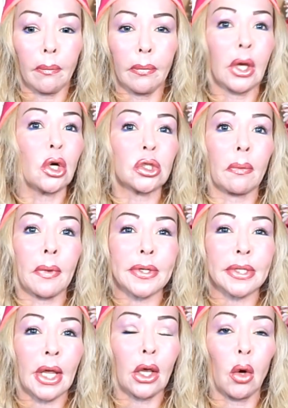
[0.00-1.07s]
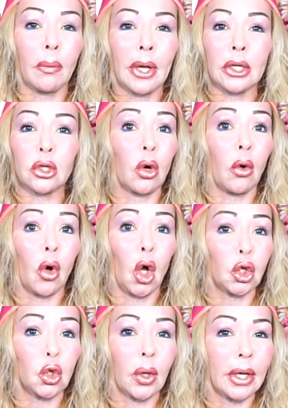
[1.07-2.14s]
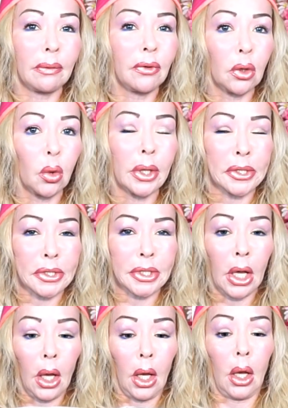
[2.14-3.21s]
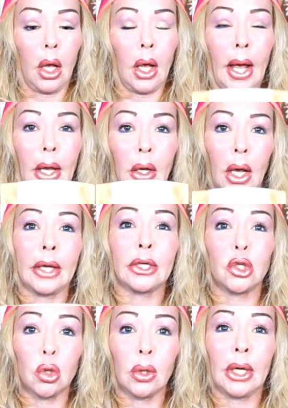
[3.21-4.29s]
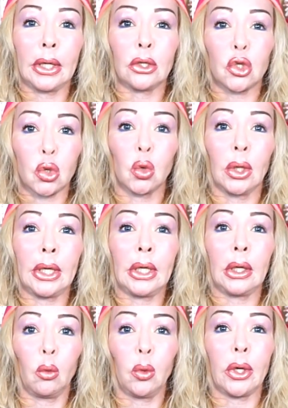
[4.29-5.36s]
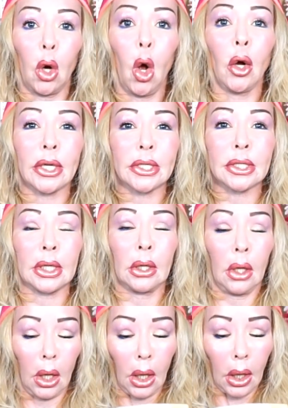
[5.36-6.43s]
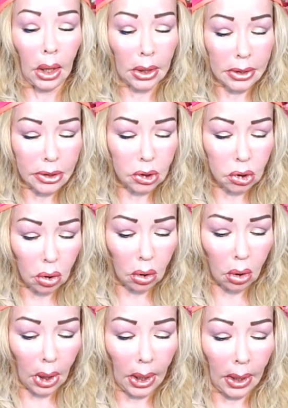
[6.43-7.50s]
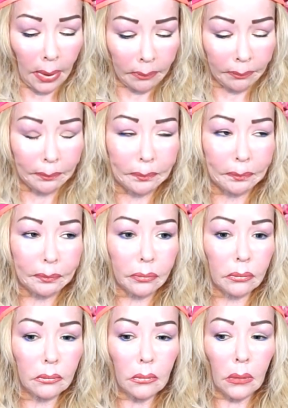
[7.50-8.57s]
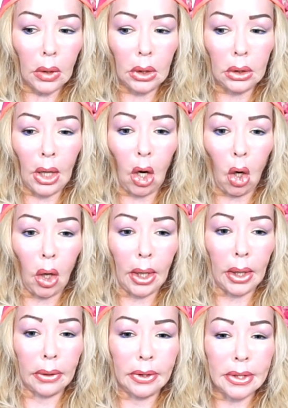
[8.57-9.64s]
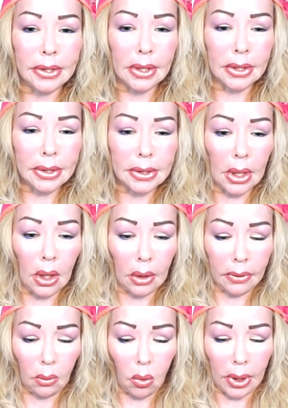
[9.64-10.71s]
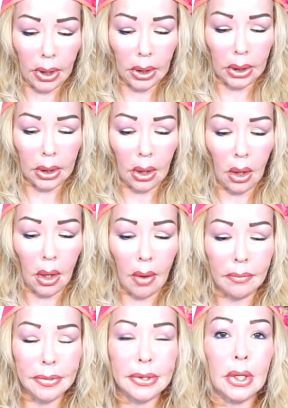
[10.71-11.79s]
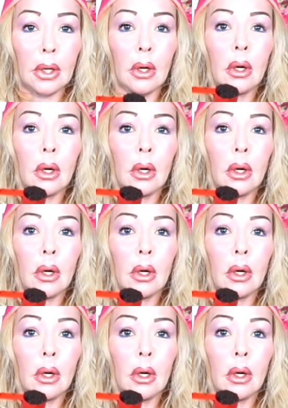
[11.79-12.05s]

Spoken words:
because of the sake of it, or to get viewers. I do it truly with honesty. And so now this is the way it comes.